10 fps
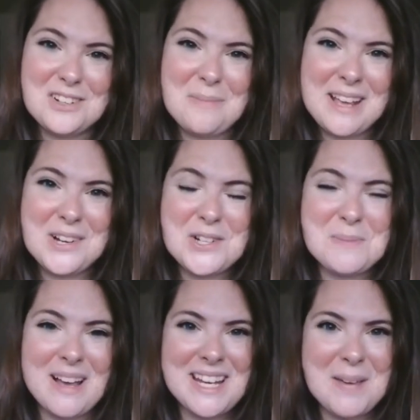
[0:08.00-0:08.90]

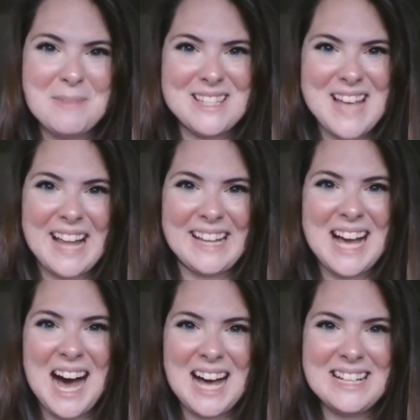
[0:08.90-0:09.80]
InternMakers, my name is Natalie
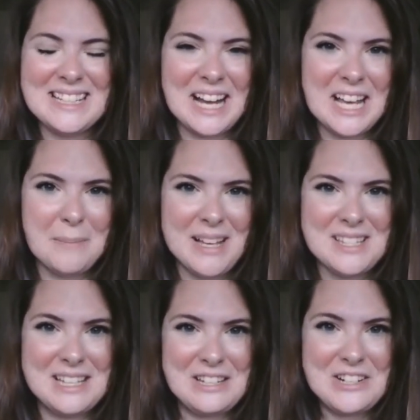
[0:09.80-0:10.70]
Han, and I am a
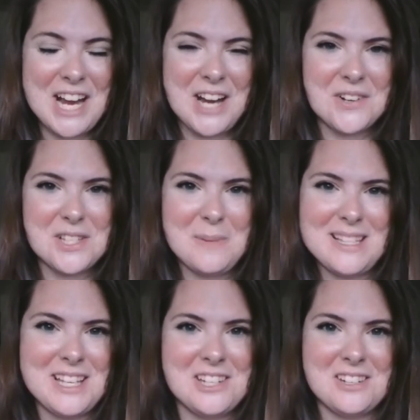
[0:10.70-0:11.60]
senior
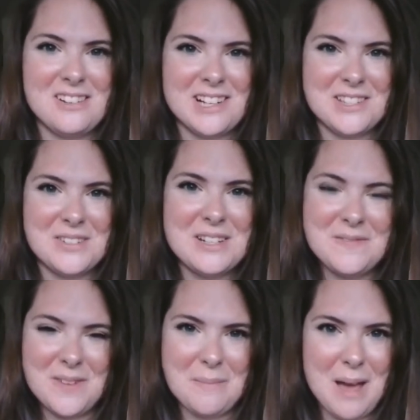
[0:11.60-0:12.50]
aerospace engineering
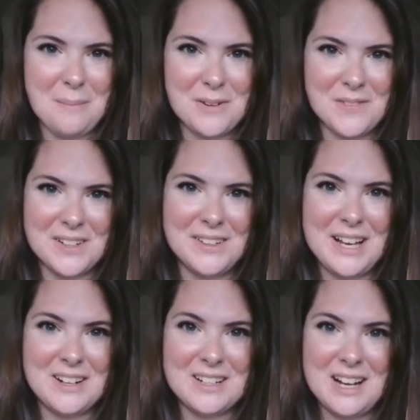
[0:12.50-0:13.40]
student from Embry-Riddle
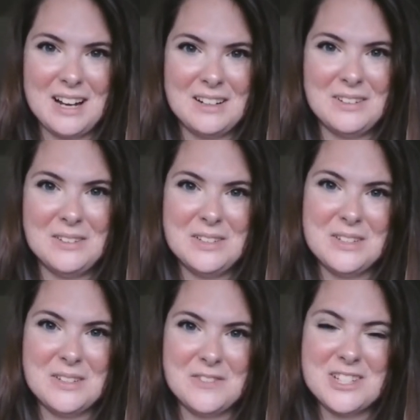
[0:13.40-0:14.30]
Aeronautical
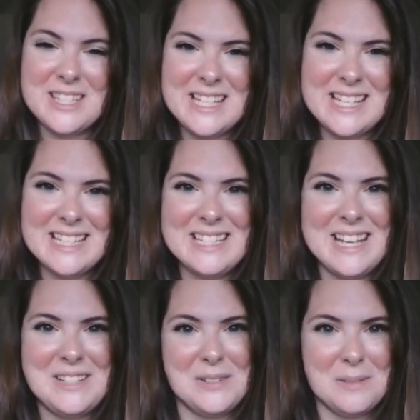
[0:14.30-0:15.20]
University in
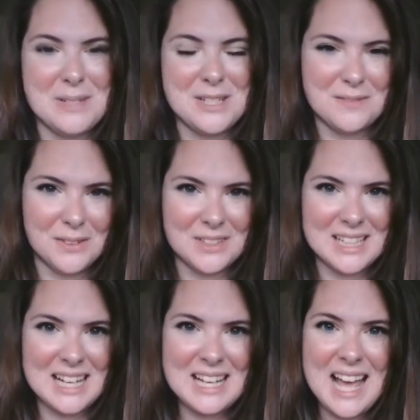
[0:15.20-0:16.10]
Daytona Beach,
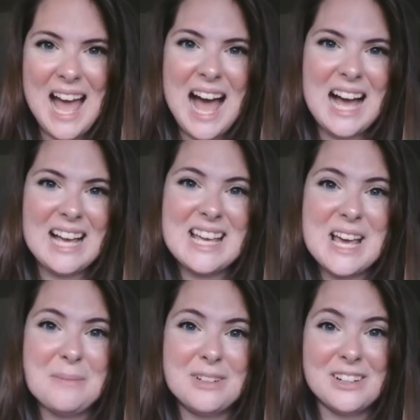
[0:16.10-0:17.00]
Florida. I
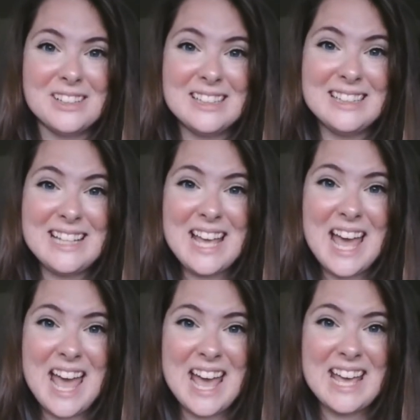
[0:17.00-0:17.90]
am
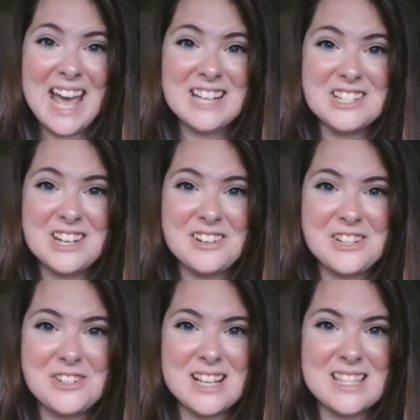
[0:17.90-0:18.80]
currently an
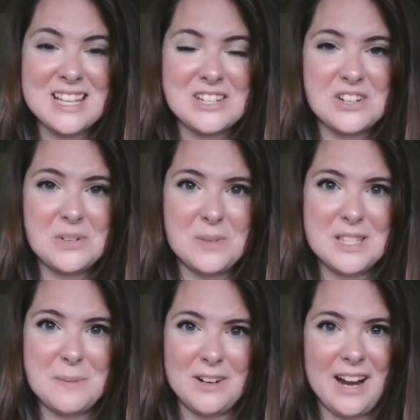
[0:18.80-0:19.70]
engineering stress intern
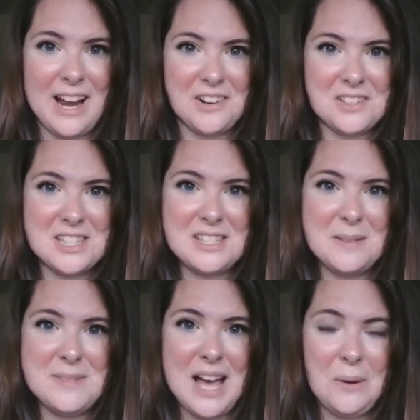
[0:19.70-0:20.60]
with Spirit
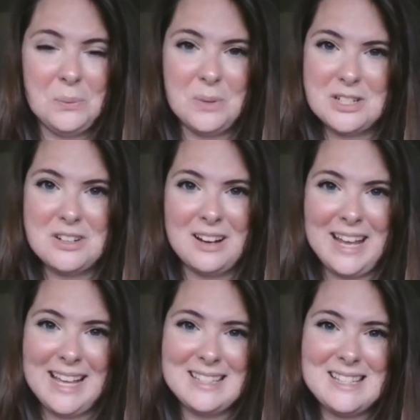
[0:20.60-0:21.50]
AeroSystems out in Wichita,
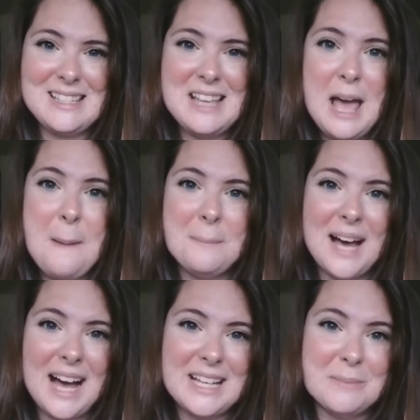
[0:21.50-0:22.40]
Kansas,
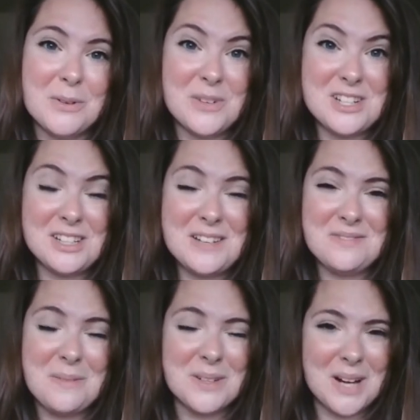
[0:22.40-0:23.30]
but I am originally
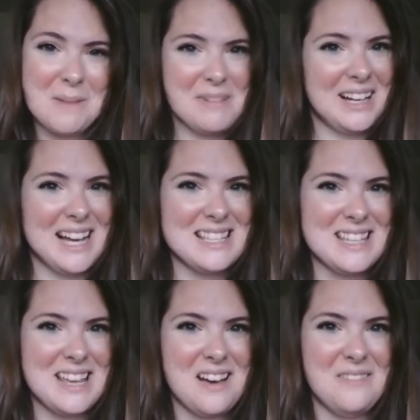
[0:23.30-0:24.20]
from the great Buckeye
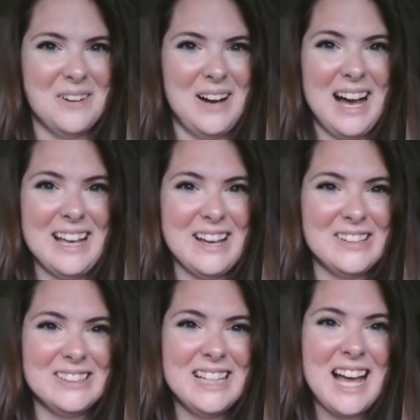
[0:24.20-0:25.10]
State of
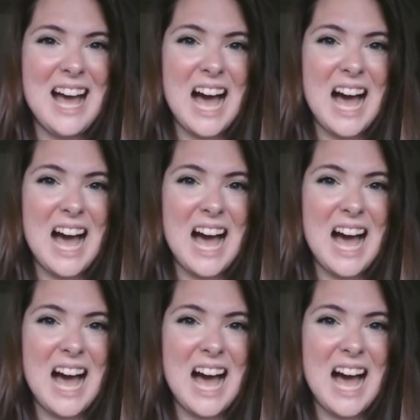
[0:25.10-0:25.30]
Ohio.